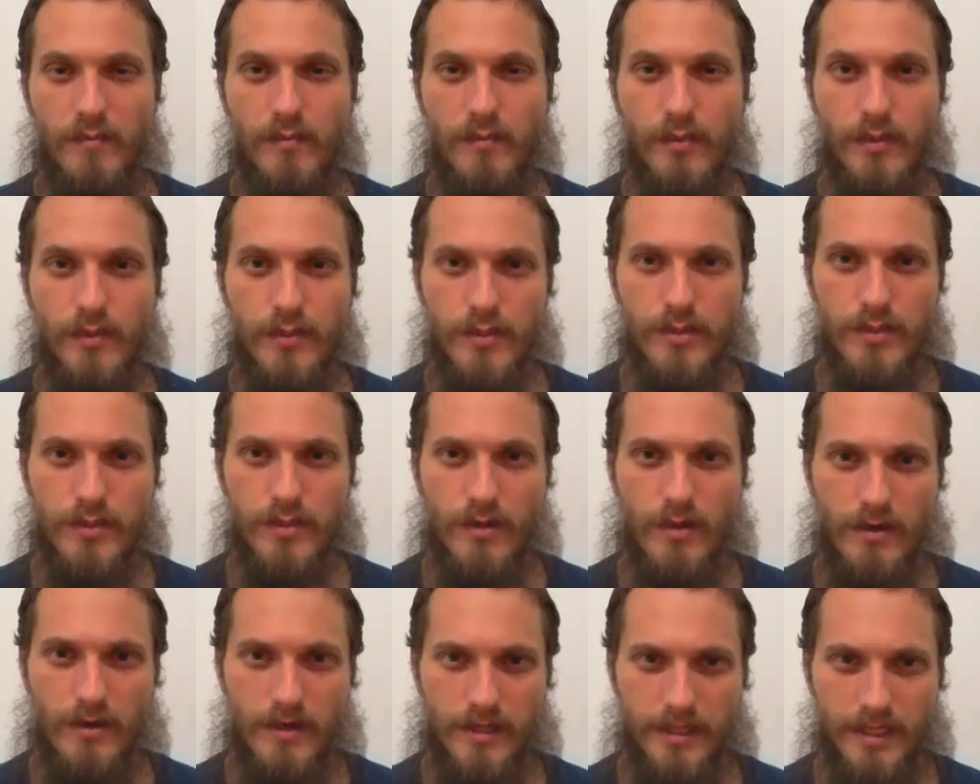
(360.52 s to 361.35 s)
to push
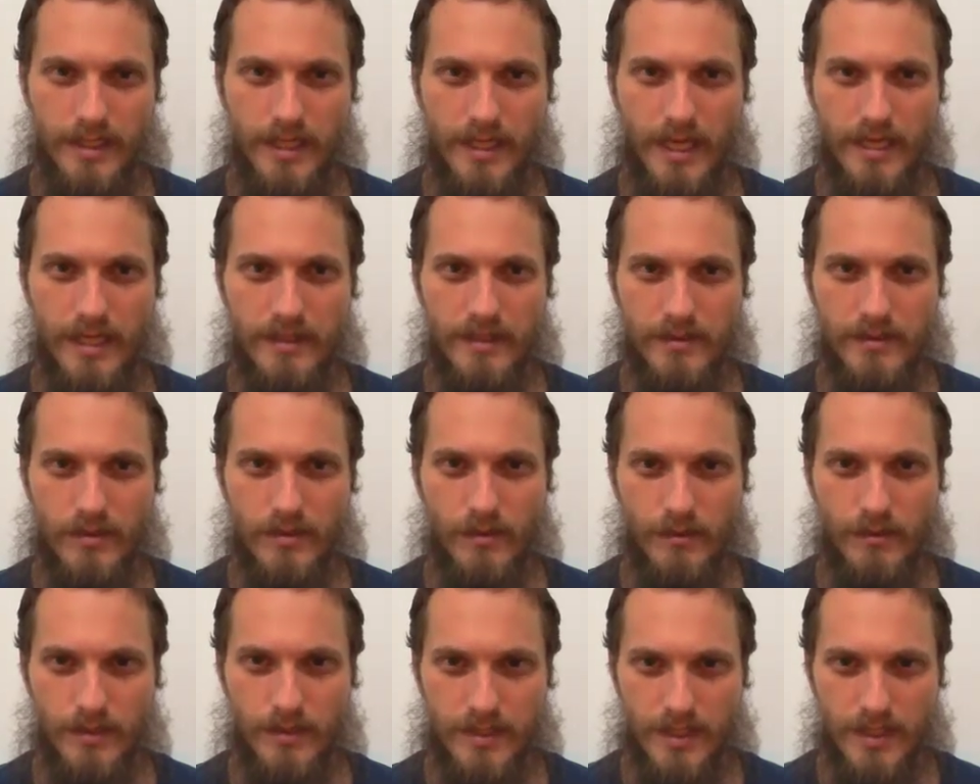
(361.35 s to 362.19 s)
hard again
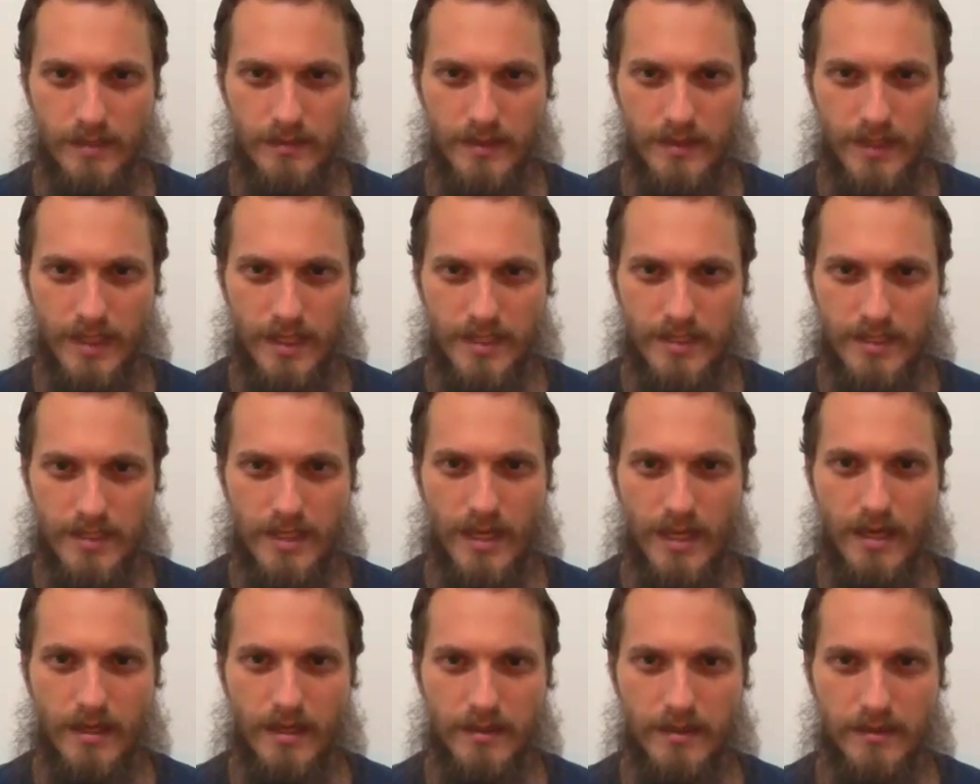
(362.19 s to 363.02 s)
towards something that's
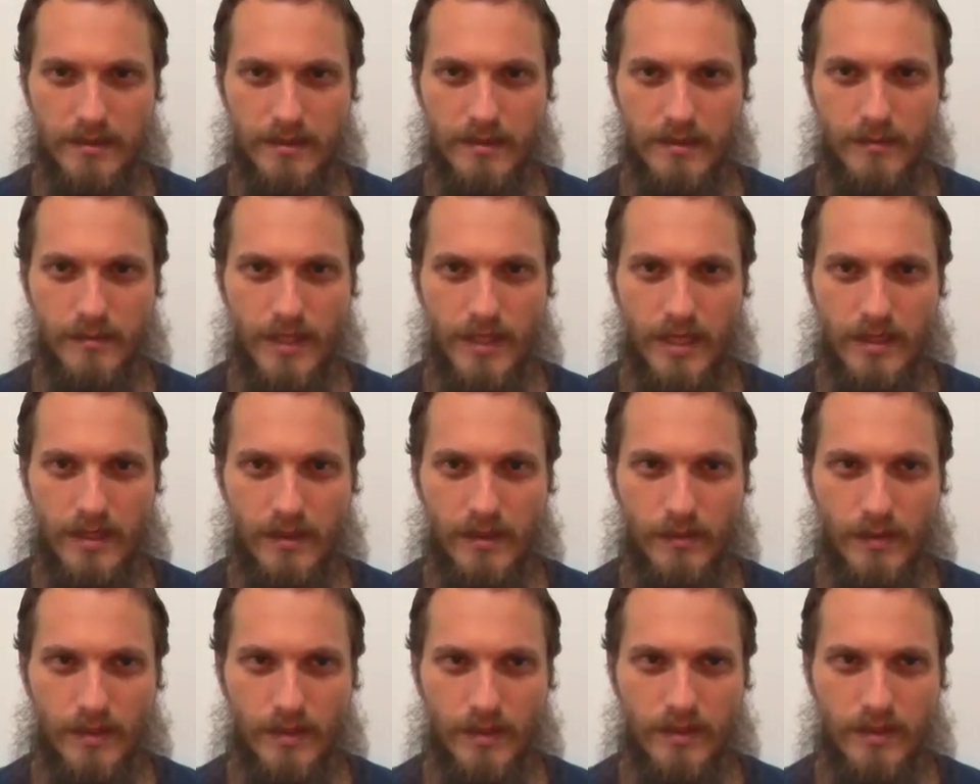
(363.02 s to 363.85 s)
not going to lead me
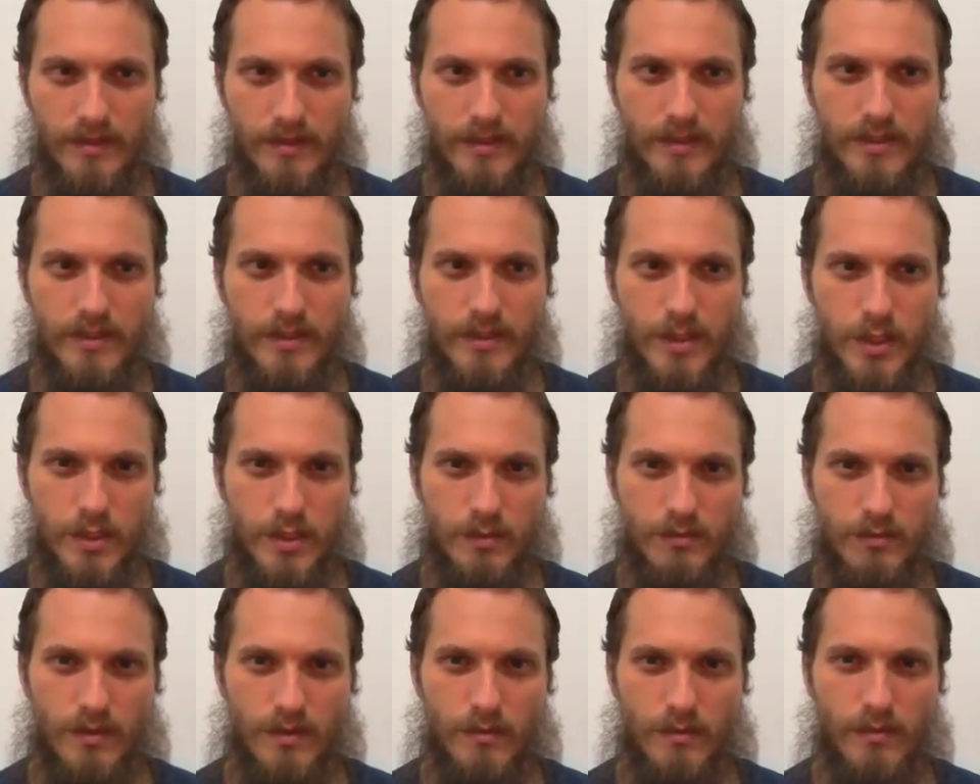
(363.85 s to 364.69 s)
anywhere. So
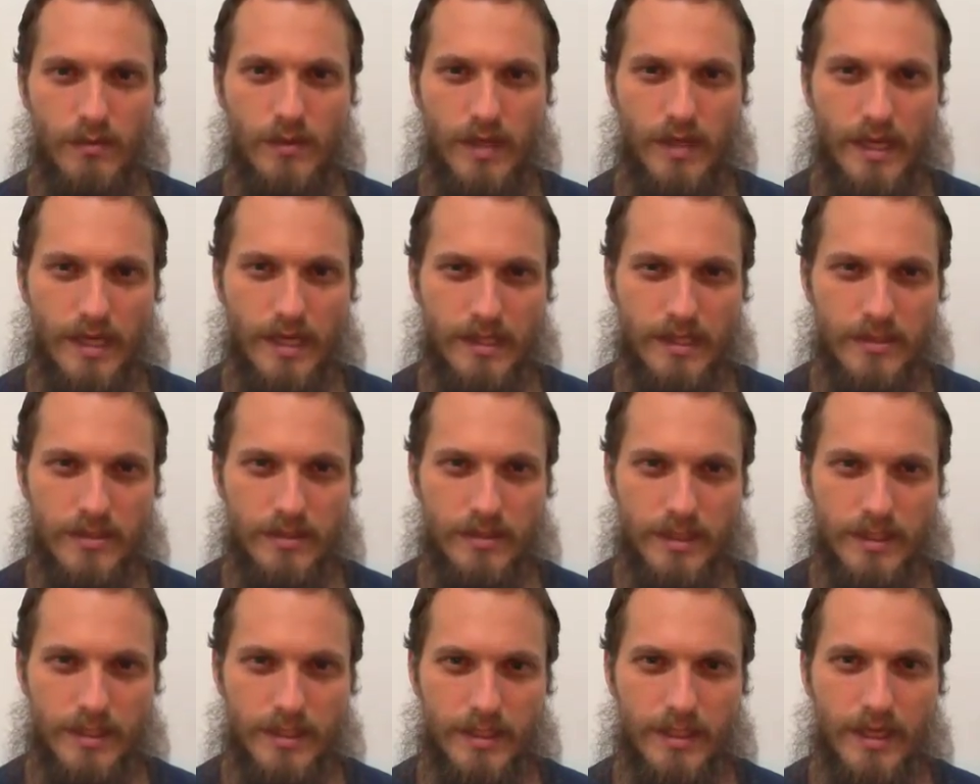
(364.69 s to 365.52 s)
what will
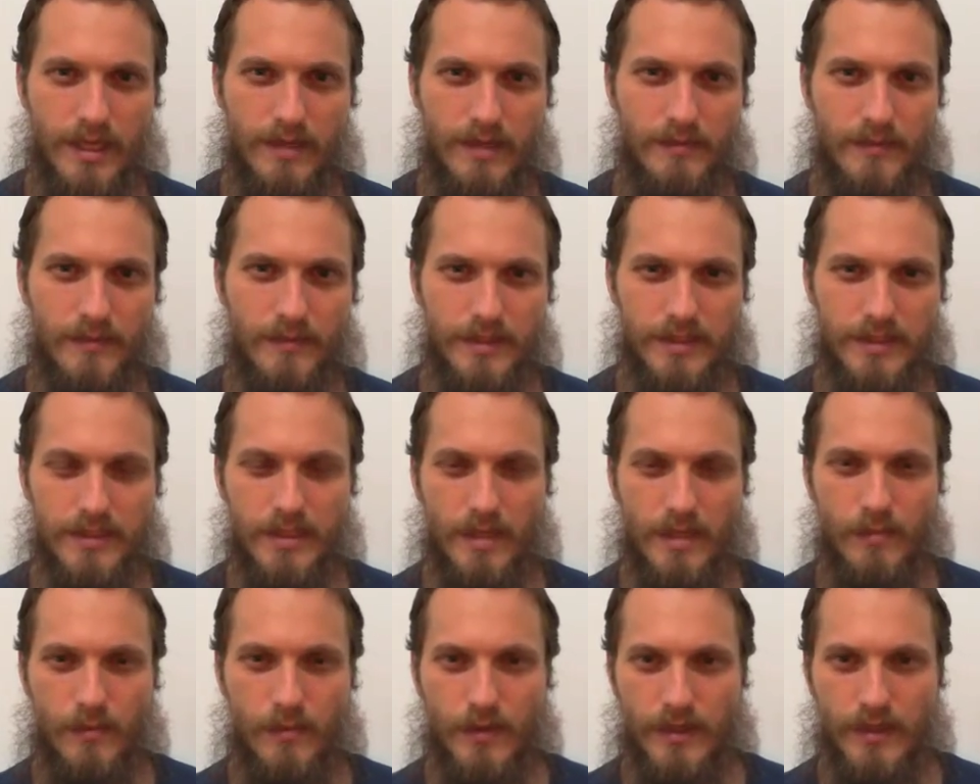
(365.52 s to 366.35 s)
actually get me
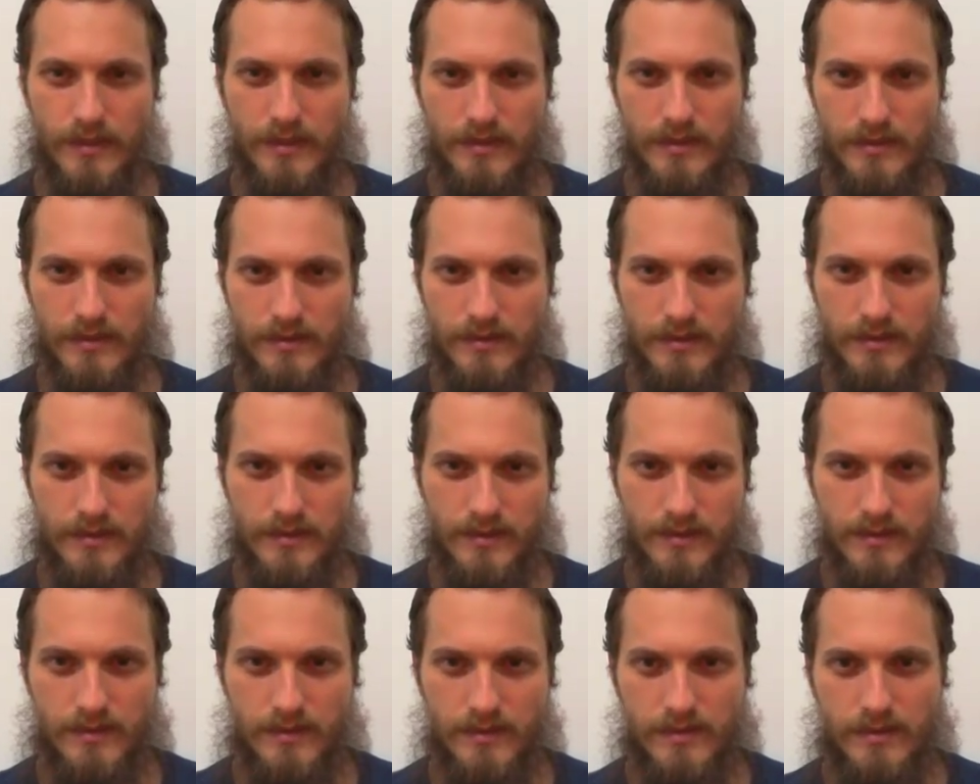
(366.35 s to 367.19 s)
somewhere?
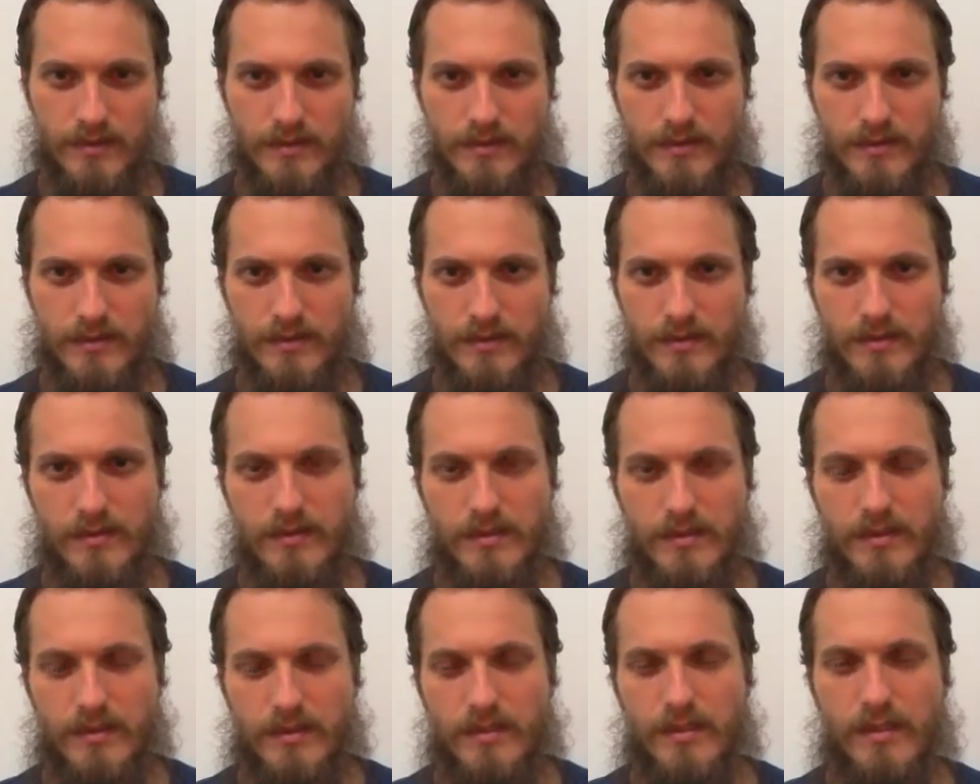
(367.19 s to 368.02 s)

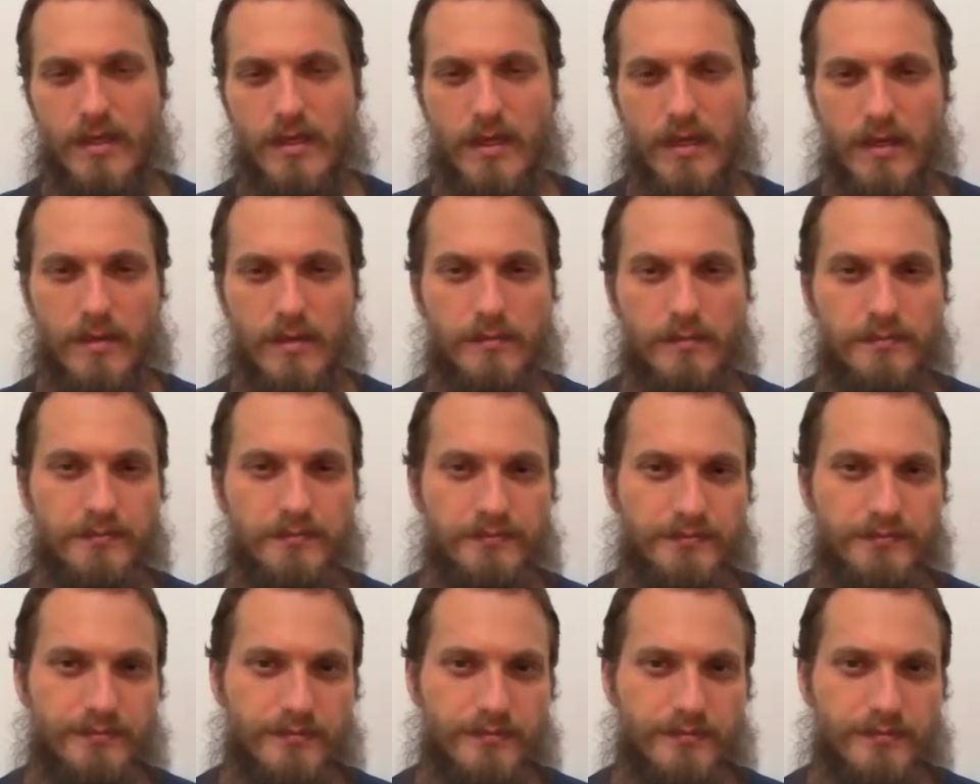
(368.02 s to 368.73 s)
Um,